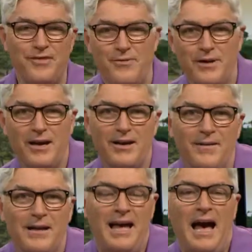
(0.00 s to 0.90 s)
There we go.
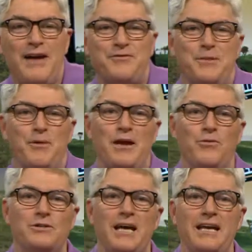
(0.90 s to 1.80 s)
After the break,
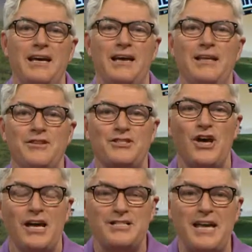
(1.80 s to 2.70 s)
we'll take in the
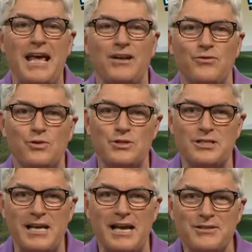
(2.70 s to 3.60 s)
sights and, of course, the
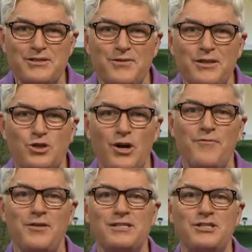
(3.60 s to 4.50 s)
sounds of the
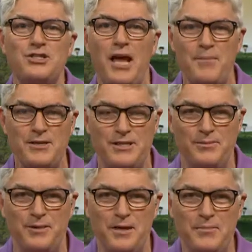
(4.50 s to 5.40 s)
Travellers Championship
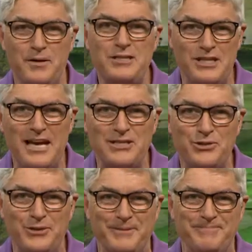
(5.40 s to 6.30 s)
on the PGA
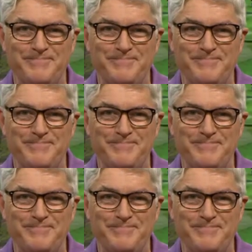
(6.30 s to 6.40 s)
Tour.